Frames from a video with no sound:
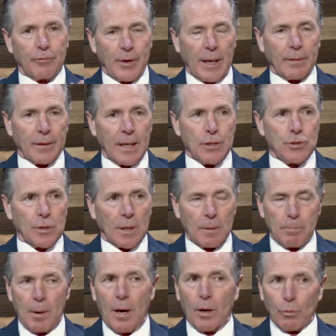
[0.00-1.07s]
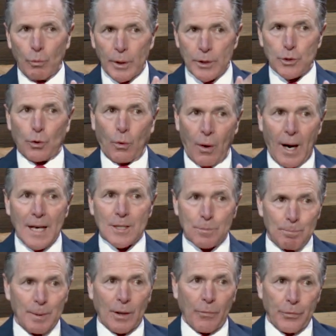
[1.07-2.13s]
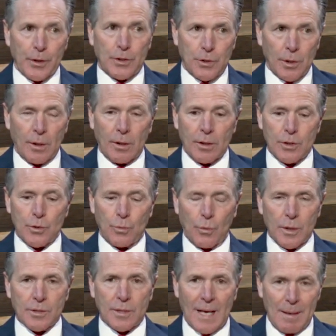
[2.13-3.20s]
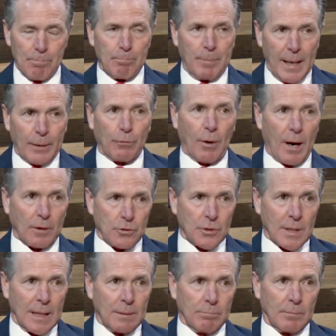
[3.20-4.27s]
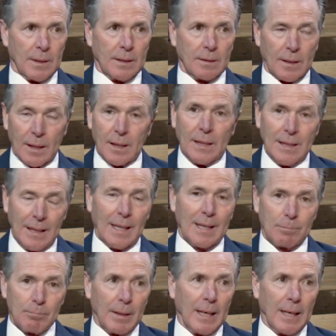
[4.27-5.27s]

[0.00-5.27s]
foundation upon which Christ built the church was that bedrock statement that he had